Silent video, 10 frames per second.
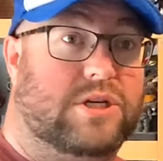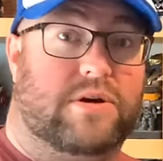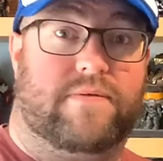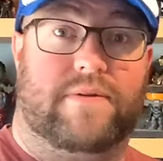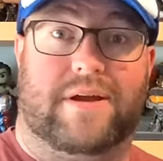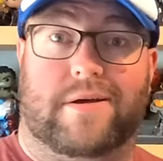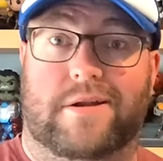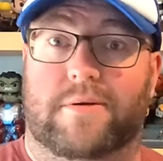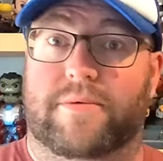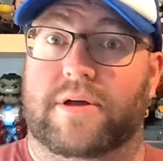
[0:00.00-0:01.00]
the shelf
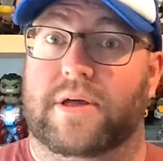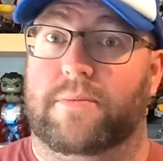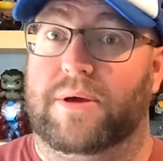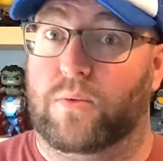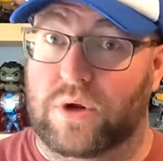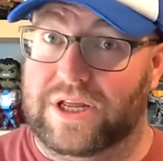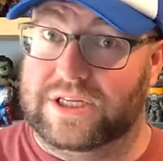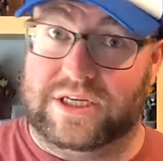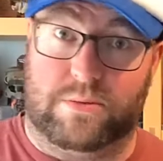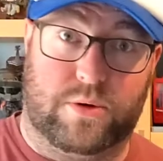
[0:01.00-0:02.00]
under my big wooden
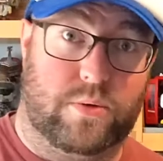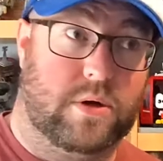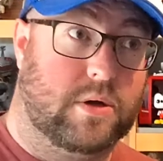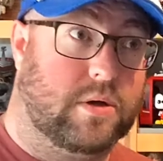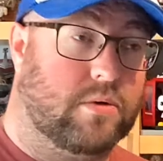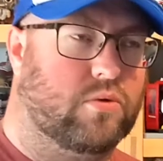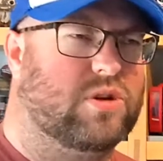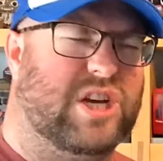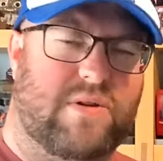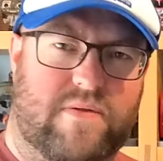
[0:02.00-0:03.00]
gazebo,
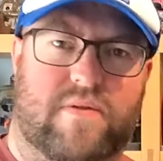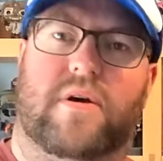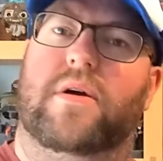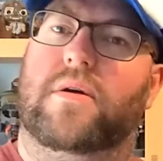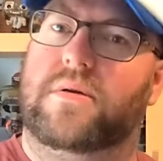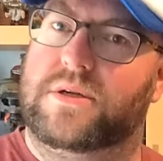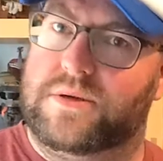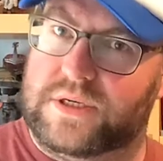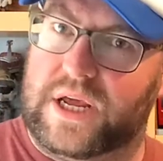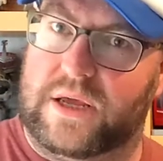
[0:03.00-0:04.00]
or shelf,
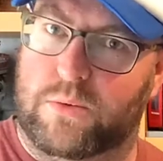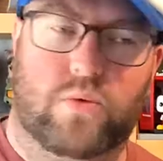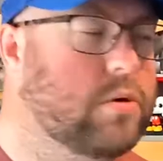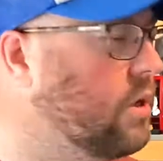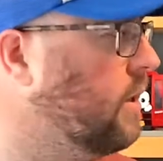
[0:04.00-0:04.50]
table,